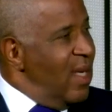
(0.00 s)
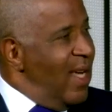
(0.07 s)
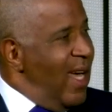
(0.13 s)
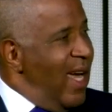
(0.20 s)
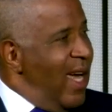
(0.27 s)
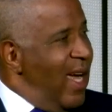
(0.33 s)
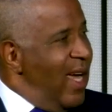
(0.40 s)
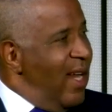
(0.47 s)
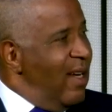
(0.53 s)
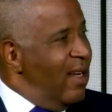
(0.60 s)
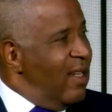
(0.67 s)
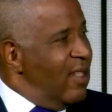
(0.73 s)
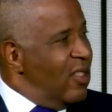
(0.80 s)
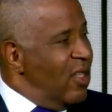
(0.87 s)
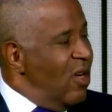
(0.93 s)
Mm-hmm.
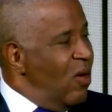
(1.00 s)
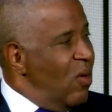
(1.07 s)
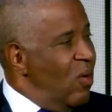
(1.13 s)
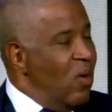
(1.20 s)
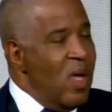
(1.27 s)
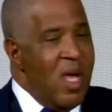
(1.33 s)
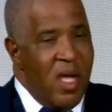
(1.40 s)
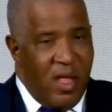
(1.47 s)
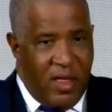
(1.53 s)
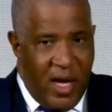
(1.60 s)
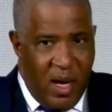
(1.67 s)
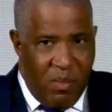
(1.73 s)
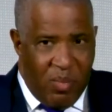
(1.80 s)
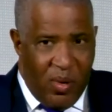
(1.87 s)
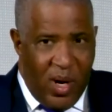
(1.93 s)
And so
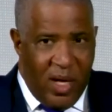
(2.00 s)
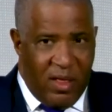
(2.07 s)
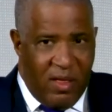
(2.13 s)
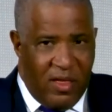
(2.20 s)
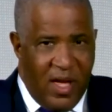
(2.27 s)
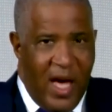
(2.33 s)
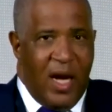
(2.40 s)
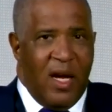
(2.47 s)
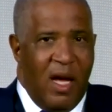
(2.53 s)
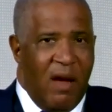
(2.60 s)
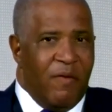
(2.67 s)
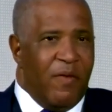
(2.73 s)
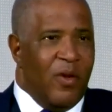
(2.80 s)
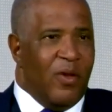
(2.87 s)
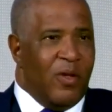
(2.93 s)
they brought that
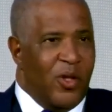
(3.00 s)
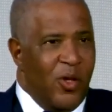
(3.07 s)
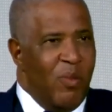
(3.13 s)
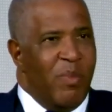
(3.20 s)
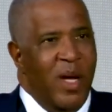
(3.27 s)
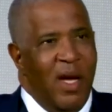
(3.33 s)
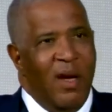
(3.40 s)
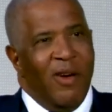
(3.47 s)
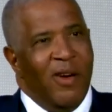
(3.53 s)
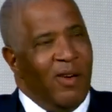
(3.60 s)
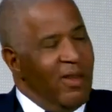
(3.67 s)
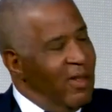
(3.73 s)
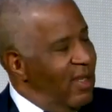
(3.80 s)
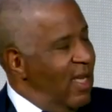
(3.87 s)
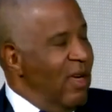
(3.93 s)
effort to
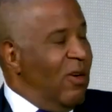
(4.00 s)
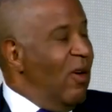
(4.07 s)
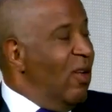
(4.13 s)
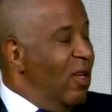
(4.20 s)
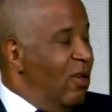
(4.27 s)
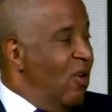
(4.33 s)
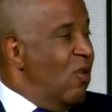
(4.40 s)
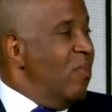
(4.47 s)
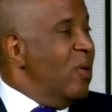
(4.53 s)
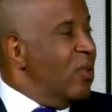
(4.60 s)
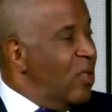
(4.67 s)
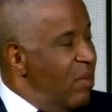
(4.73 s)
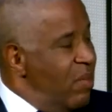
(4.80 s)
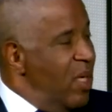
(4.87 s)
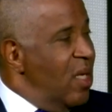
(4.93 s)
bear, I'll call it
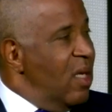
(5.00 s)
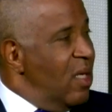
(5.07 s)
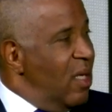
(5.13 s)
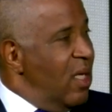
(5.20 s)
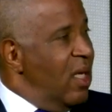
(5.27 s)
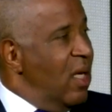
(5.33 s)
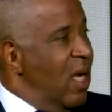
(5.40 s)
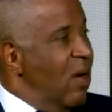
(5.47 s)
almost immediately.